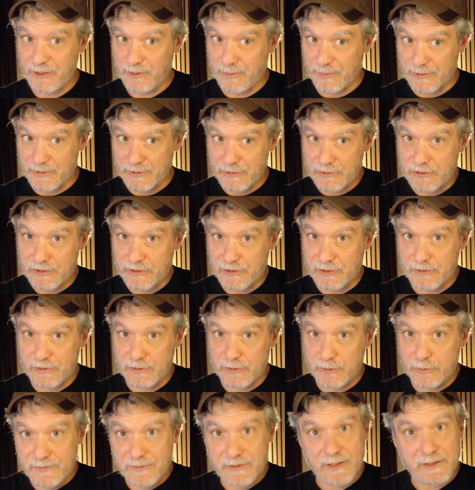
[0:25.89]
I'm going to use it to
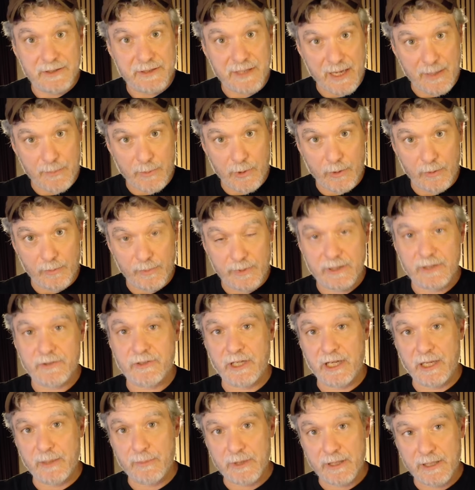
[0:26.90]
do the demo because
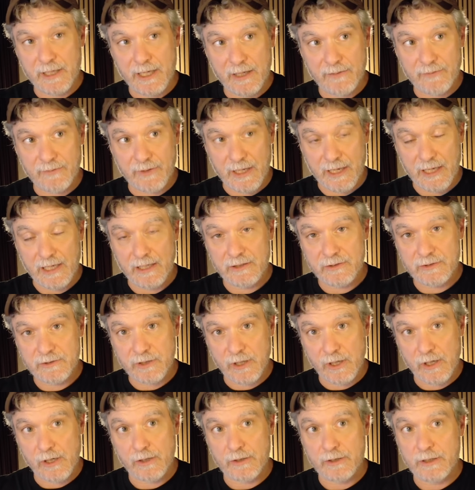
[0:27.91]
I am going to have a
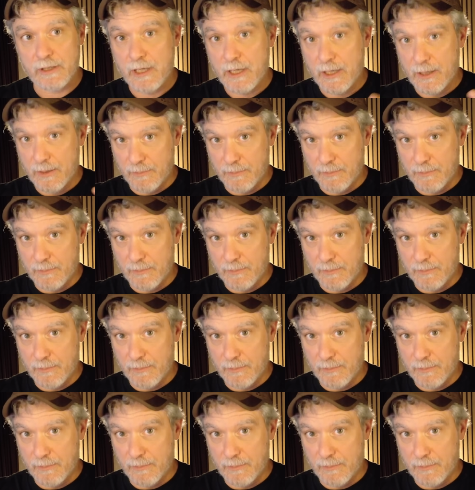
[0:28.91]
hands-on